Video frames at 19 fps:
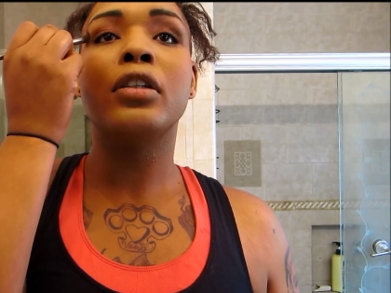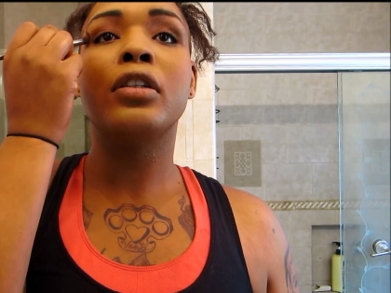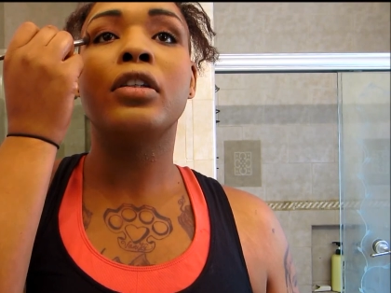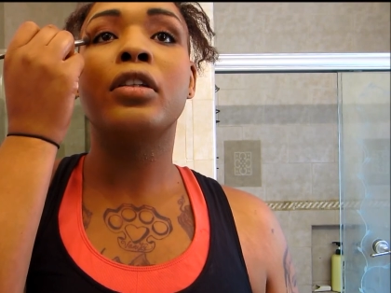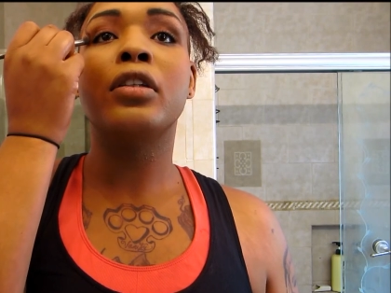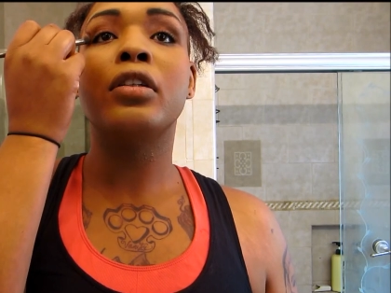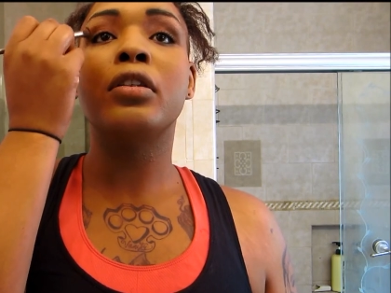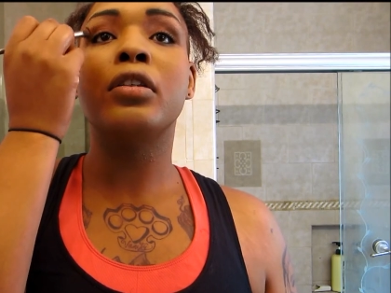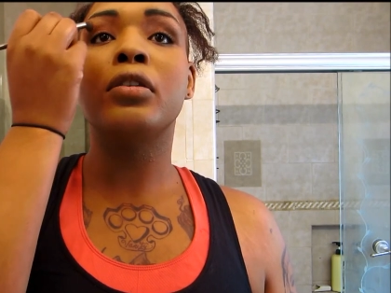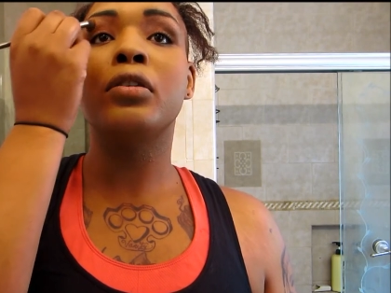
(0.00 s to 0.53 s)

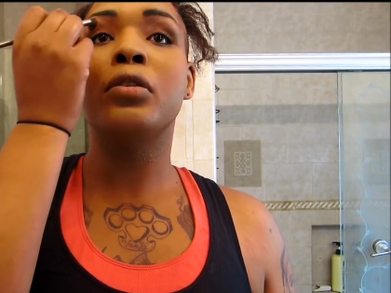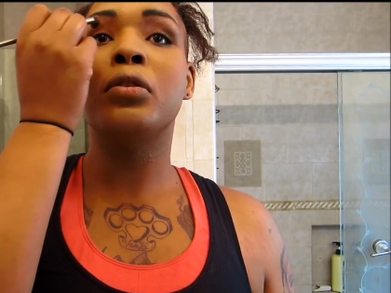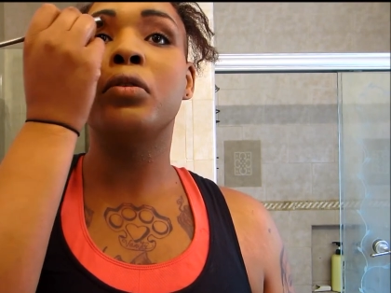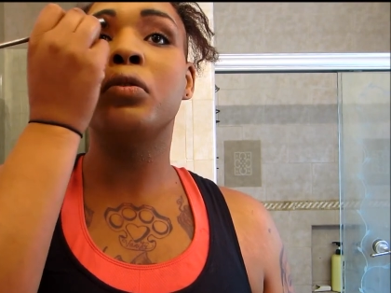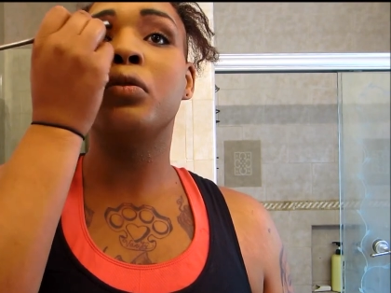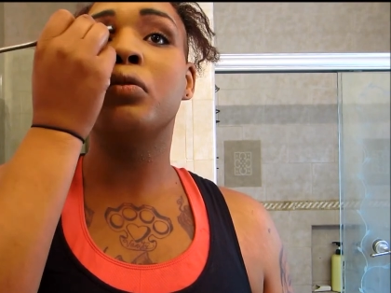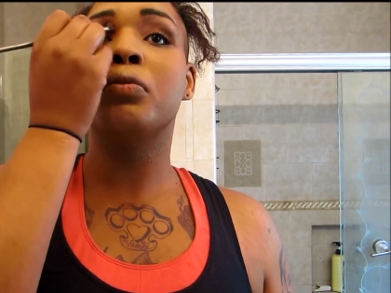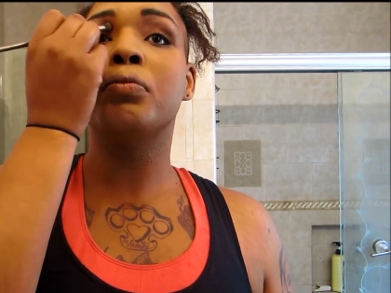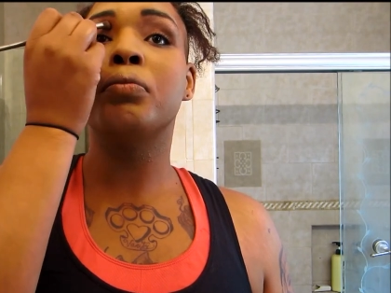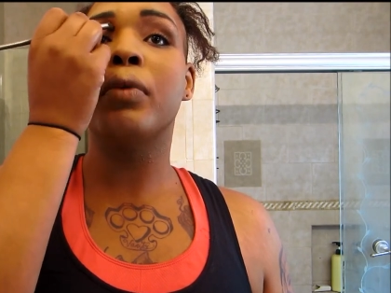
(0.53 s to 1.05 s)

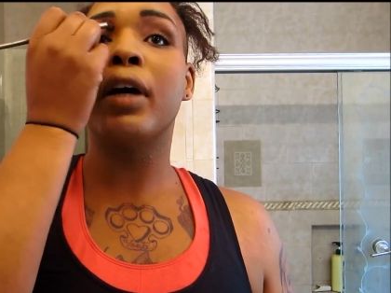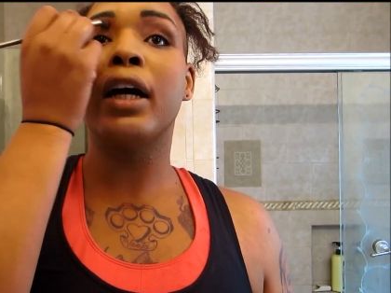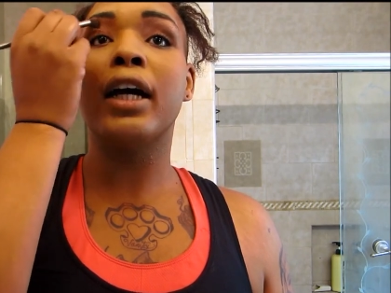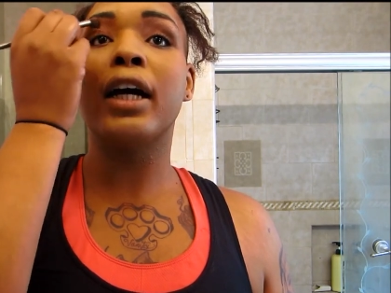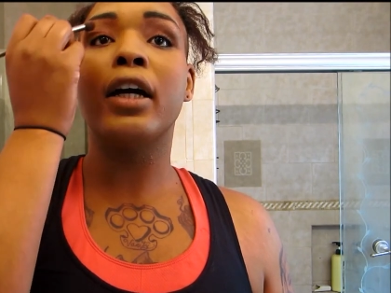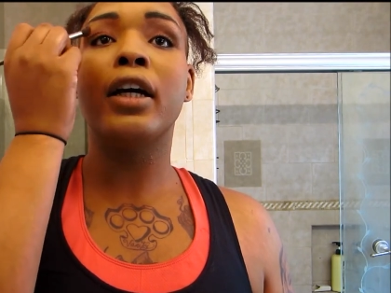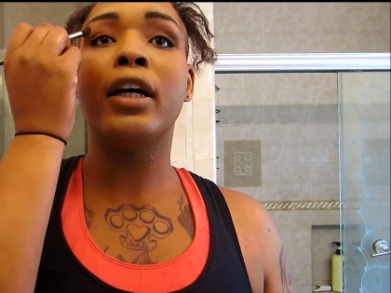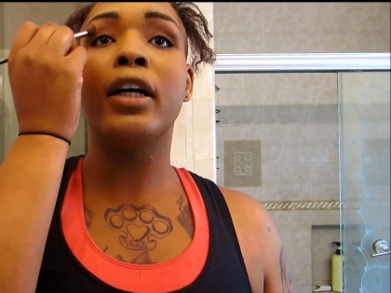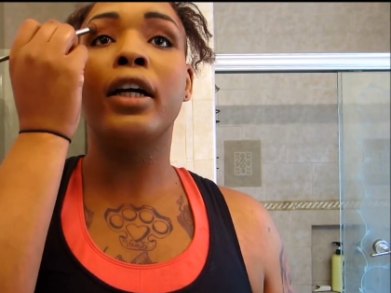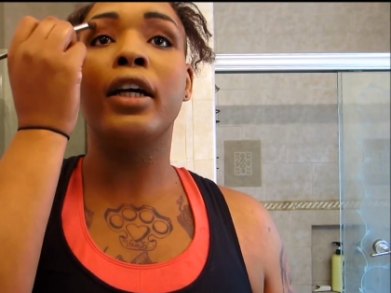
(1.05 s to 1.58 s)
to
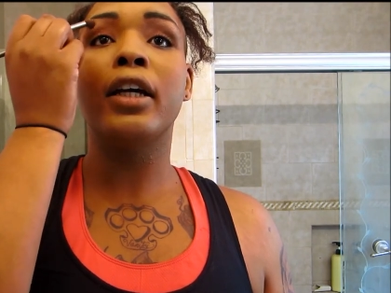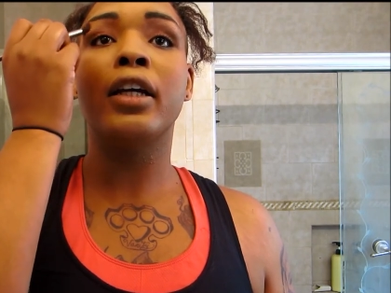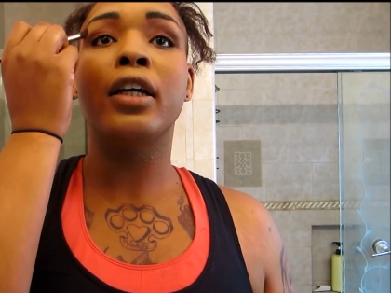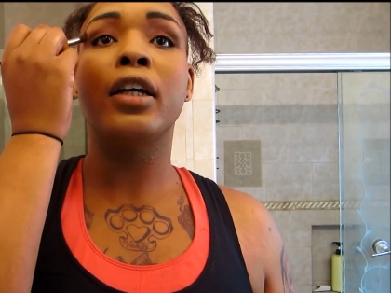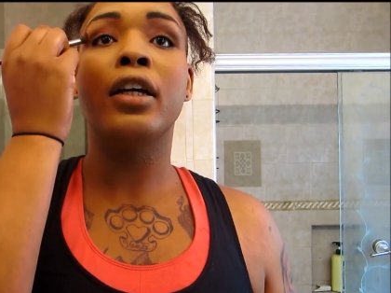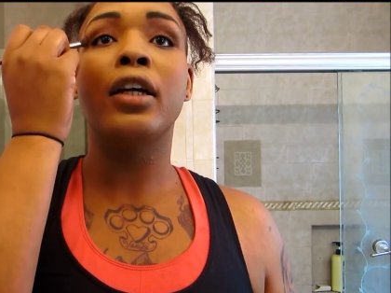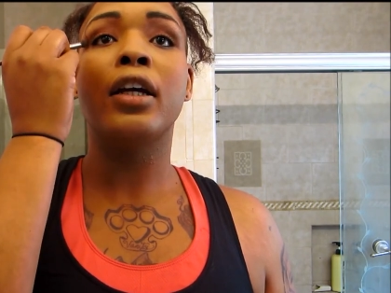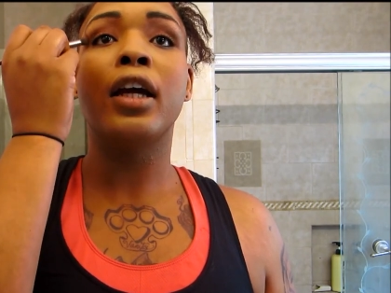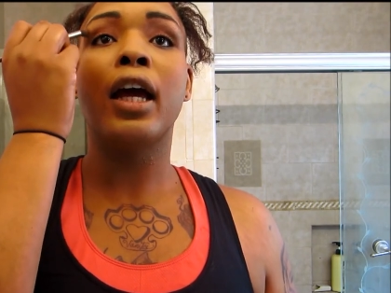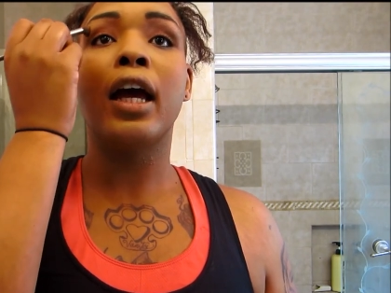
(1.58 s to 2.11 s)
my
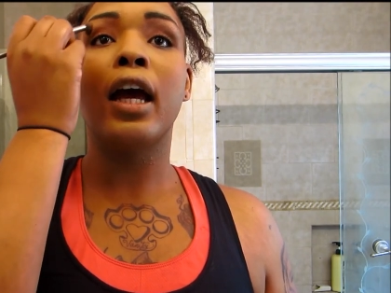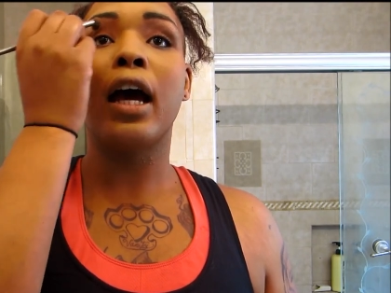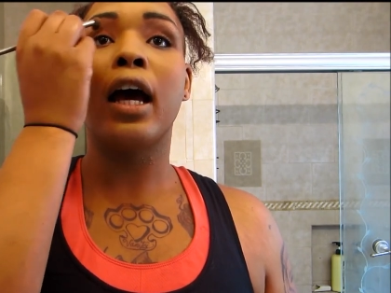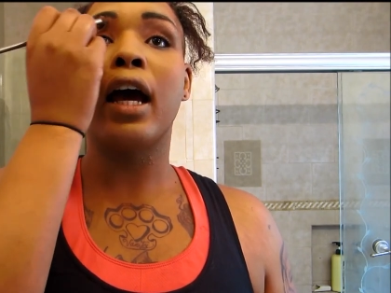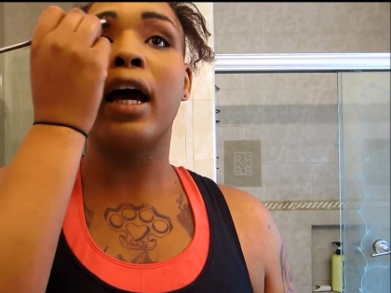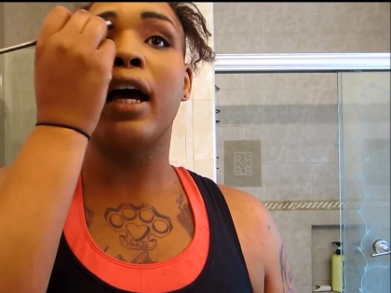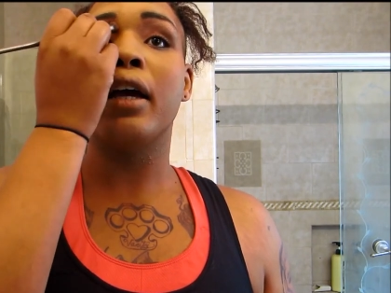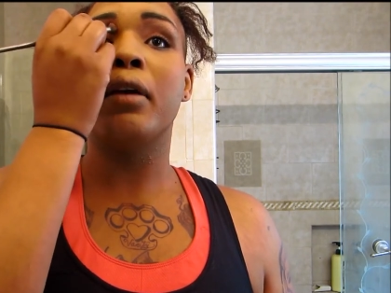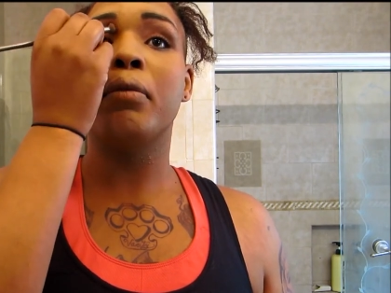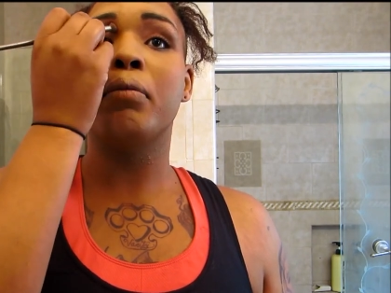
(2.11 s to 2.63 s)

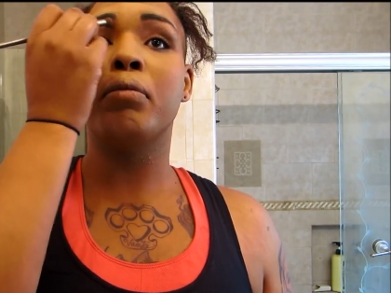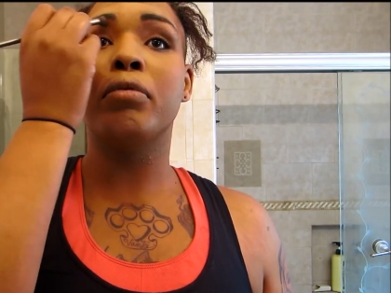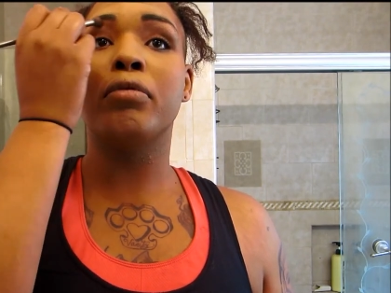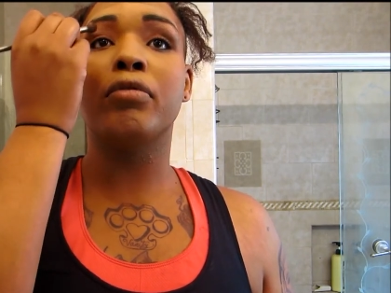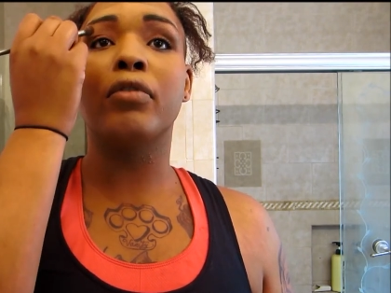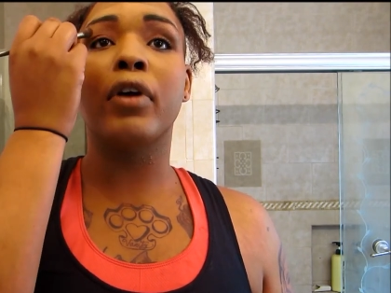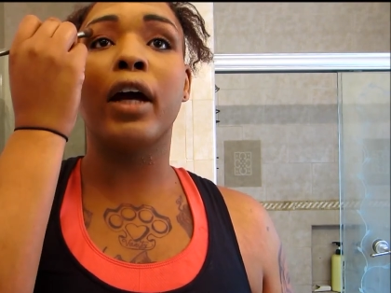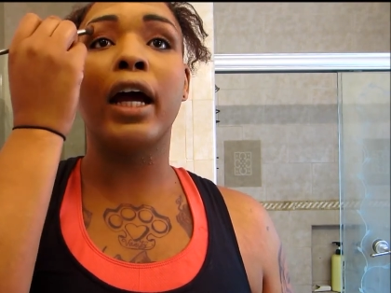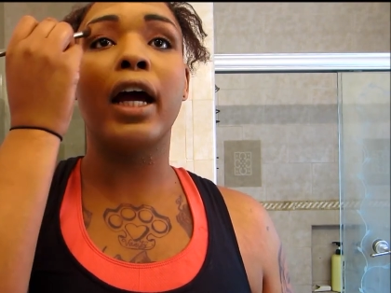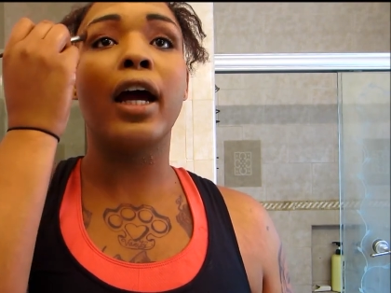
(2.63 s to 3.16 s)

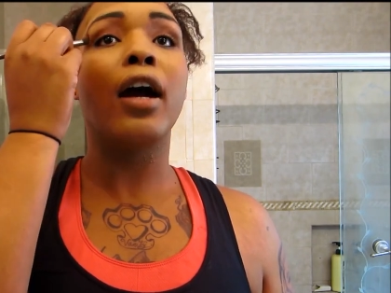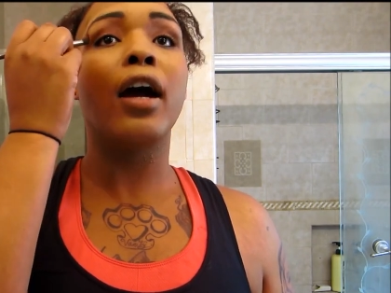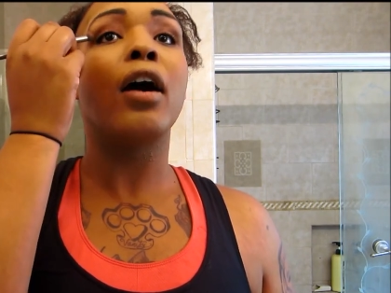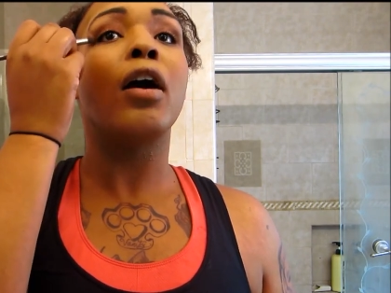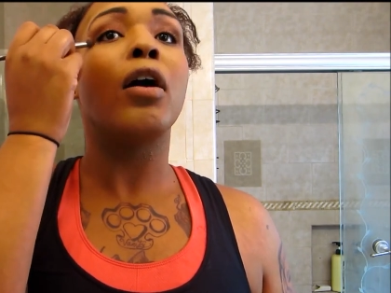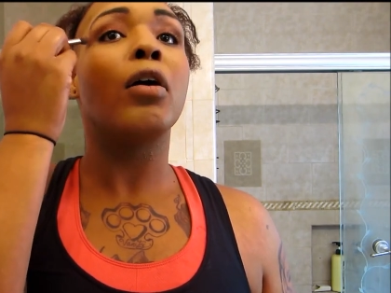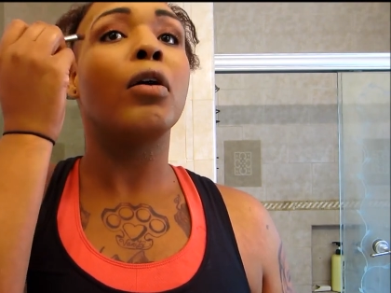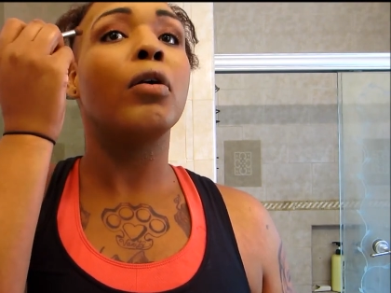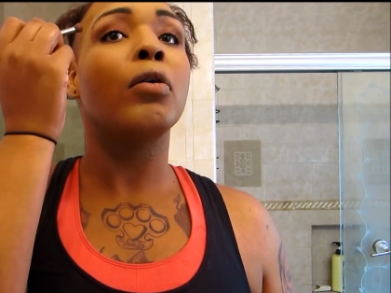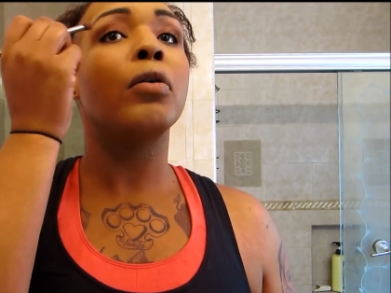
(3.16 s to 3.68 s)

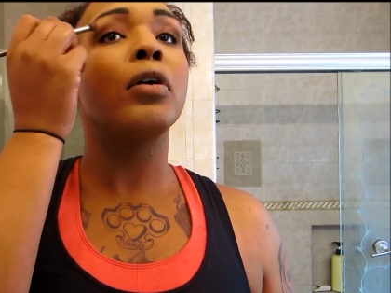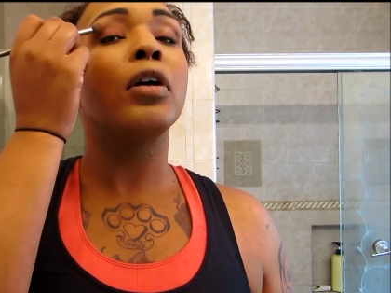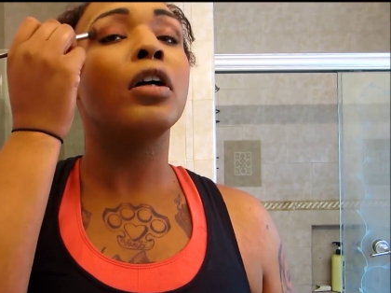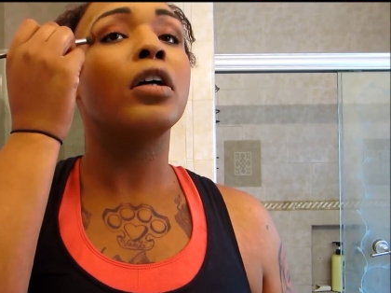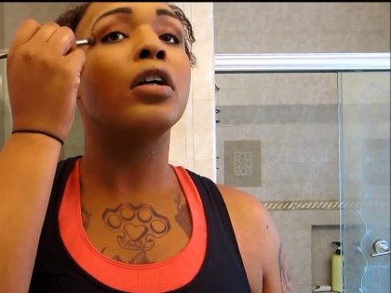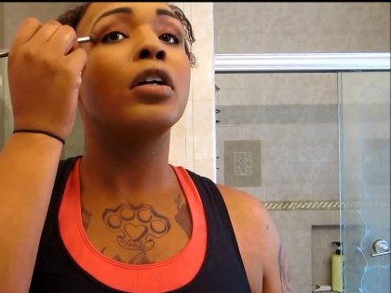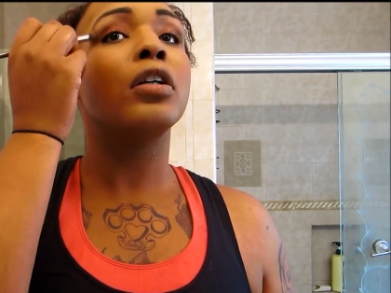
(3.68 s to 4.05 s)
eyebrow.